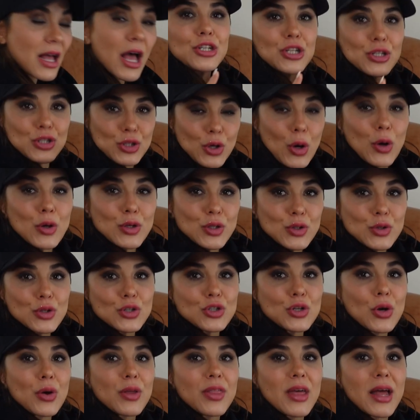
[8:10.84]
just goes to
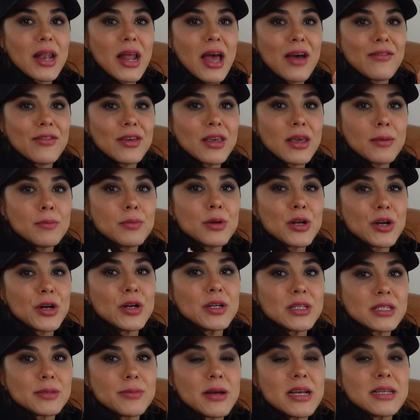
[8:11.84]
show that having a bigger
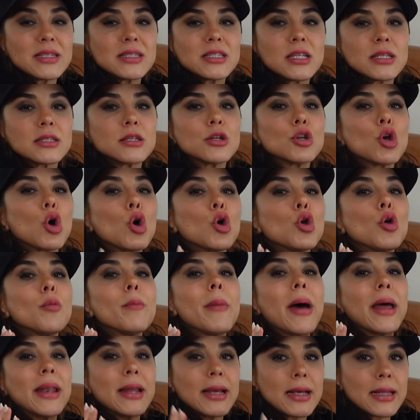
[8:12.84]
space doesn't
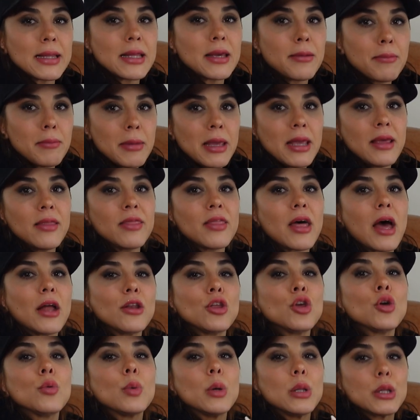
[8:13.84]
automatically mean that you
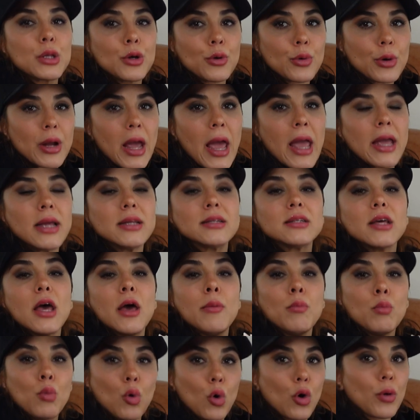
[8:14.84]
will create a
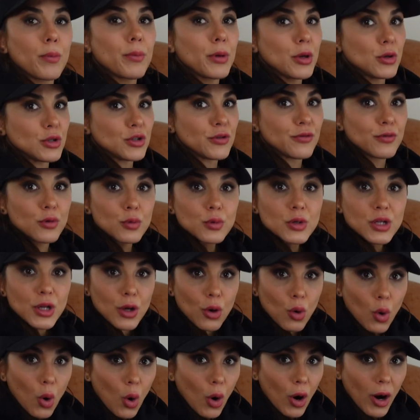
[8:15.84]
more beautiful
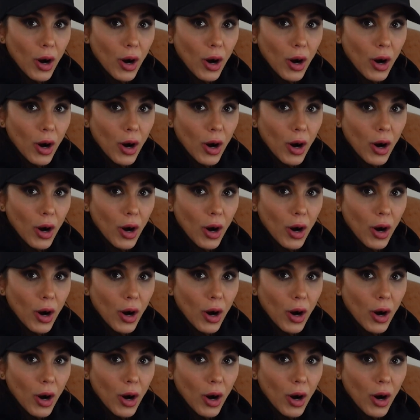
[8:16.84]
decor.